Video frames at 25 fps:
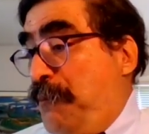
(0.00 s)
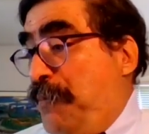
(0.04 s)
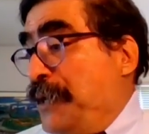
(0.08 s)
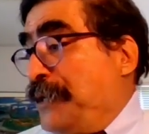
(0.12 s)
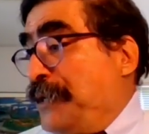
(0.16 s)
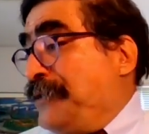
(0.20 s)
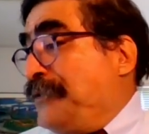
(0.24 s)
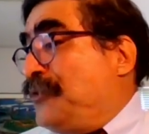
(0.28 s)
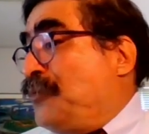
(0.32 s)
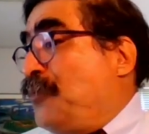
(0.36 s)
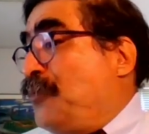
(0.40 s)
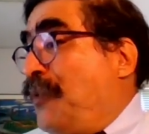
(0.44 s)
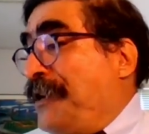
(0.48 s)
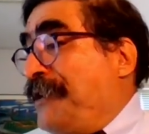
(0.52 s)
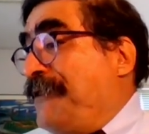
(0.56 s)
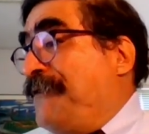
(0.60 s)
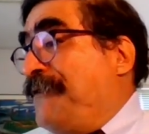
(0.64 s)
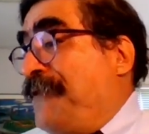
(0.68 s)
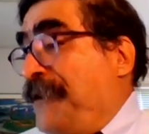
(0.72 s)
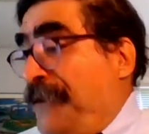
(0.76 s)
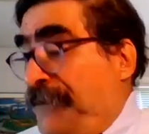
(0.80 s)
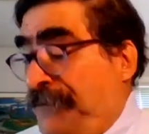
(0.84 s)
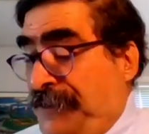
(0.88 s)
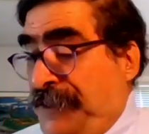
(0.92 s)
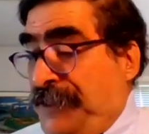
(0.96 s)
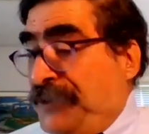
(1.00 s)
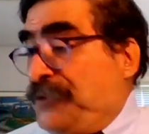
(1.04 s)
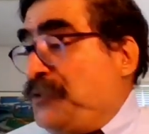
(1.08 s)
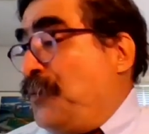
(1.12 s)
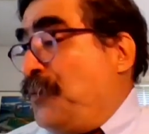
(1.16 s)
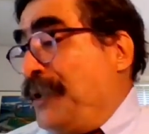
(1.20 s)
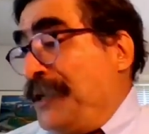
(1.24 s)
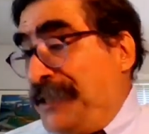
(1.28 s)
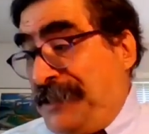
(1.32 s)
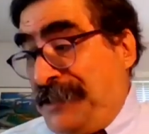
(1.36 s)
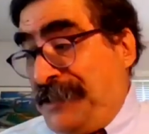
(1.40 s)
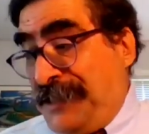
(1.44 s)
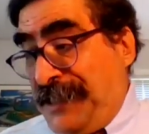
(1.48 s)
But 2050,
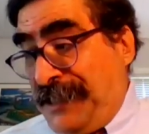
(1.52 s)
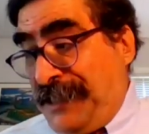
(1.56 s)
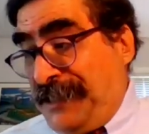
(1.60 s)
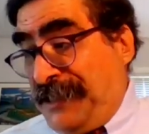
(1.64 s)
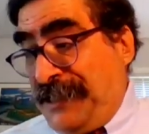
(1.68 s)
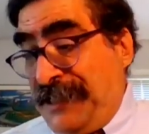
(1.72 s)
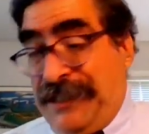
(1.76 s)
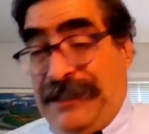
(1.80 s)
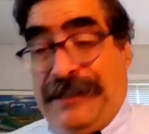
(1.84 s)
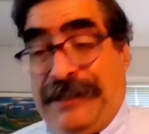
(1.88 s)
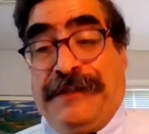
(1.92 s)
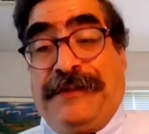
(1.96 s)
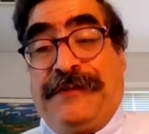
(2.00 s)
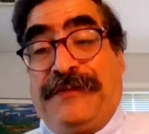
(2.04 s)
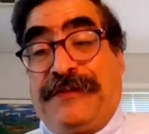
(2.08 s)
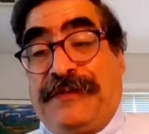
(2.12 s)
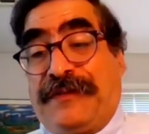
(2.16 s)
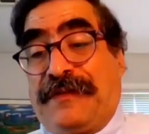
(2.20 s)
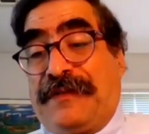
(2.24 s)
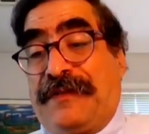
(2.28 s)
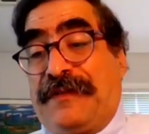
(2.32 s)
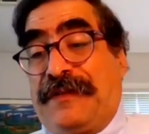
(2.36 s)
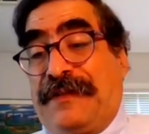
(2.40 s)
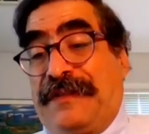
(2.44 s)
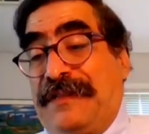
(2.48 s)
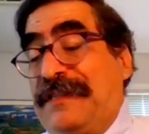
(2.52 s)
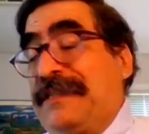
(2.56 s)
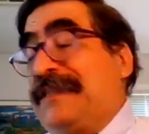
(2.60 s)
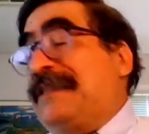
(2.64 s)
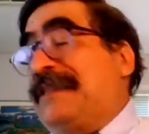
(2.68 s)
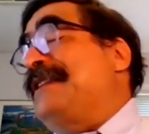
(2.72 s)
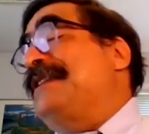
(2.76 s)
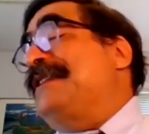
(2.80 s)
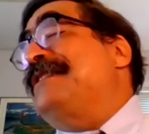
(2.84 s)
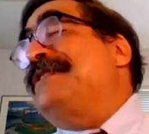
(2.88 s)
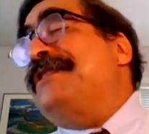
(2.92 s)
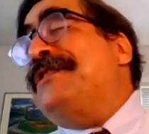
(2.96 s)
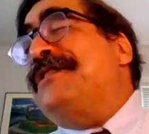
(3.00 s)
2060
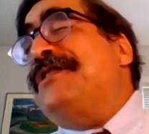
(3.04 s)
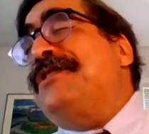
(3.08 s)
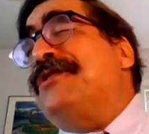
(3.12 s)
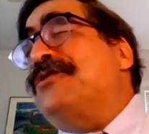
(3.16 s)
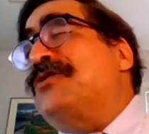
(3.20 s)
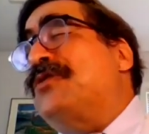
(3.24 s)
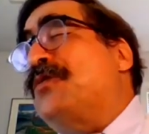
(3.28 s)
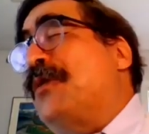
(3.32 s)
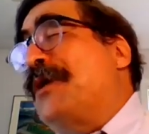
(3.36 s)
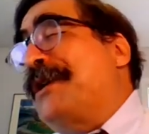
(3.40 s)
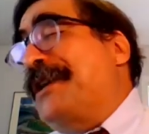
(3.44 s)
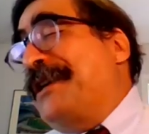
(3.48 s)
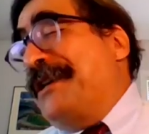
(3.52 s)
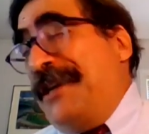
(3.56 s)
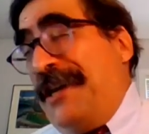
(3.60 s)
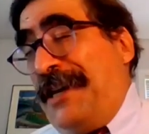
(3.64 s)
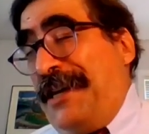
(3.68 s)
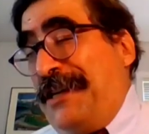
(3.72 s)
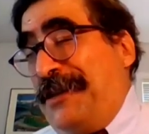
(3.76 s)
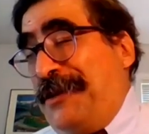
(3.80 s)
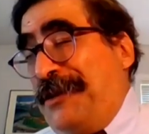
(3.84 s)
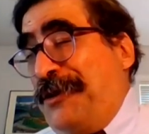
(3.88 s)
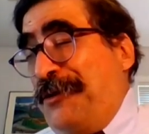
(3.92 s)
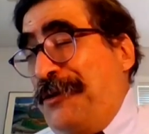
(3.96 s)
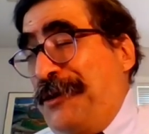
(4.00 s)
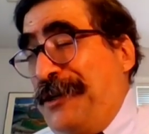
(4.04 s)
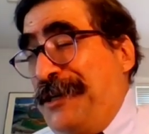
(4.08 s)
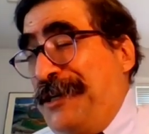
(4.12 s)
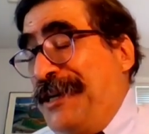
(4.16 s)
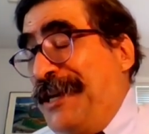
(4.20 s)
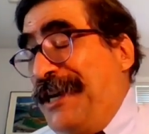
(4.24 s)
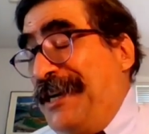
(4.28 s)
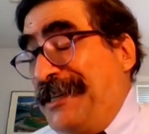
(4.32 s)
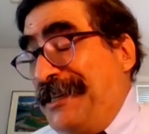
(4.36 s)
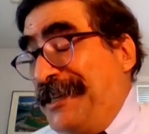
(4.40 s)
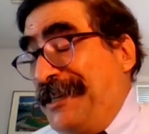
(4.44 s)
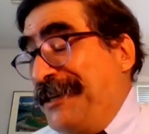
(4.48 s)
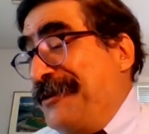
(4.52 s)
is still 29,
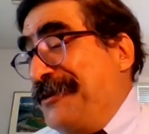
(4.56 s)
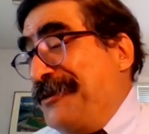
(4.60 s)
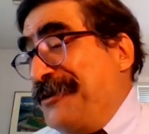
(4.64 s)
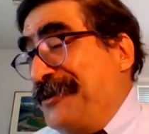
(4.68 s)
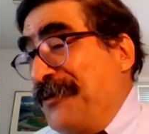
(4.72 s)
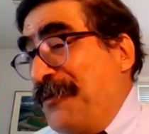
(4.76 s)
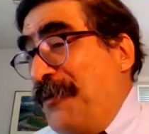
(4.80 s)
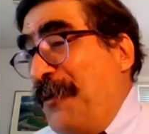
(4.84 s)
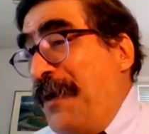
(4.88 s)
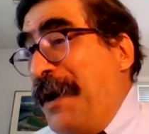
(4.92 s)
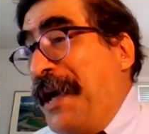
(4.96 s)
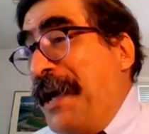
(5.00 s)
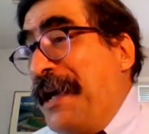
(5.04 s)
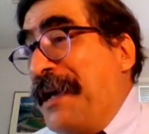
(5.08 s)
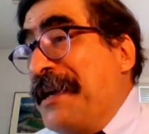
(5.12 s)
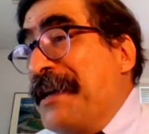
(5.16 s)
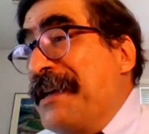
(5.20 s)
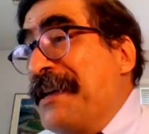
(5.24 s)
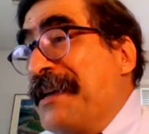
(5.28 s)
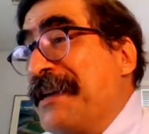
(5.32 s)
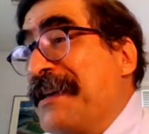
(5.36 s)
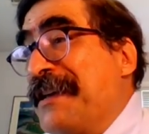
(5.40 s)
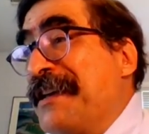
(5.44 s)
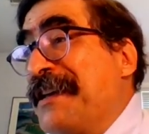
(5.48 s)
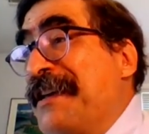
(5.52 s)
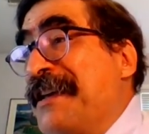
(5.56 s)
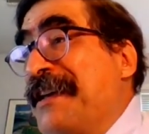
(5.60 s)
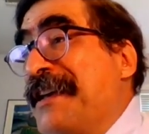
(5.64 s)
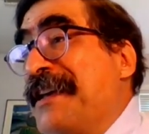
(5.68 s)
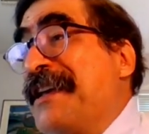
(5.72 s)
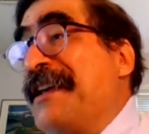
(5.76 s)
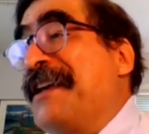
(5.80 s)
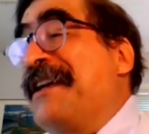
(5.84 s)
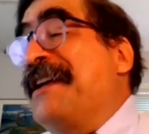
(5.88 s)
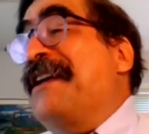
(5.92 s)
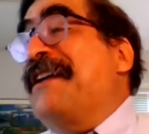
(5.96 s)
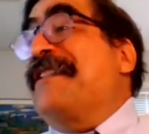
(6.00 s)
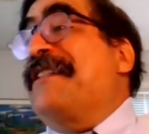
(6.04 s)
39 years away.
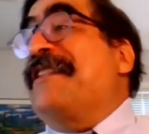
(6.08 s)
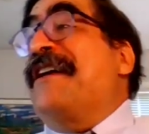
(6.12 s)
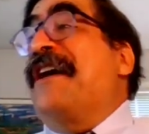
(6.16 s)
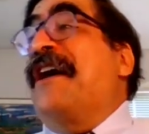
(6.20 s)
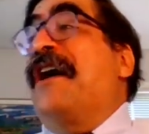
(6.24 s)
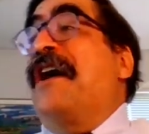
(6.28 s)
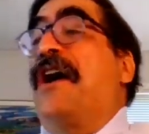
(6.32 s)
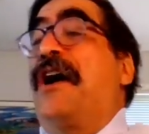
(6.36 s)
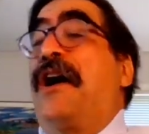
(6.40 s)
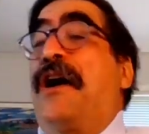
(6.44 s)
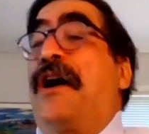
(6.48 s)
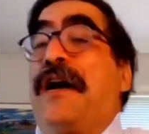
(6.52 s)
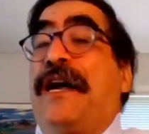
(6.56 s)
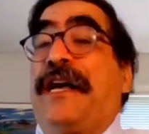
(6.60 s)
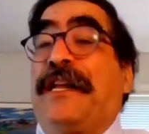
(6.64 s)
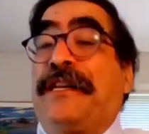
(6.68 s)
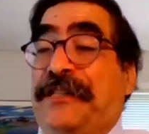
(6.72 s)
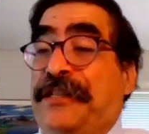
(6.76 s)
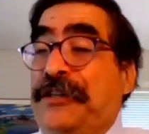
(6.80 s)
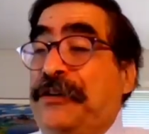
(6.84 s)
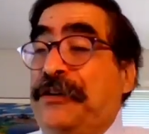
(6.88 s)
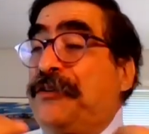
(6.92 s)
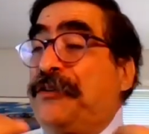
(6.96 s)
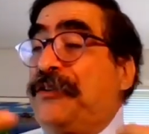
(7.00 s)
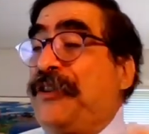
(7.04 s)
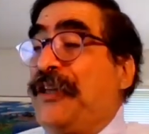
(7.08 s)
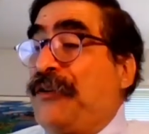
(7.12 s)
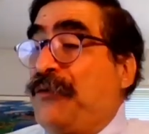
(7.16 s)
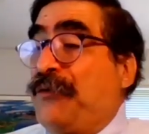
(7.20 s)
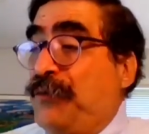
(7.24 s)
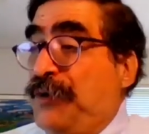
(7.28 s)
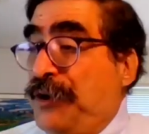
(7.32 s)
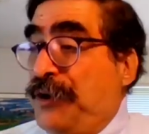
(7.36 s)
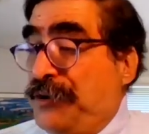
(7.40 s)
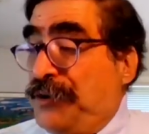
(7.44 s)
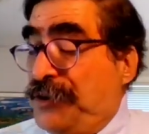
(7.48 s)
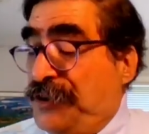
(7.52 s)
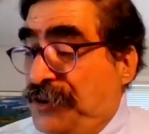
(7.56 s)
Uh, until
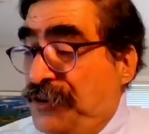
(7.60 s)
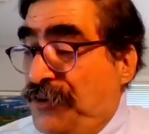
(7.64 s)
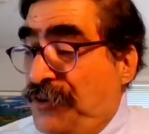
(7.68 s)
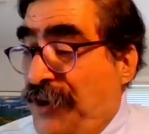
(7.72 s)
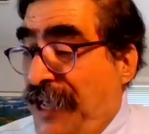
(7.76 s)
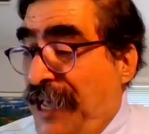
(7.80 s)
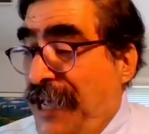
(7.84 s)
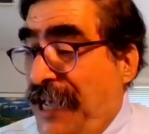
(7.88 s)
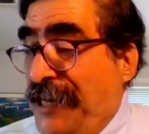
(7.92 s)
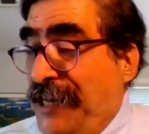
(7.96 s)
then, we are still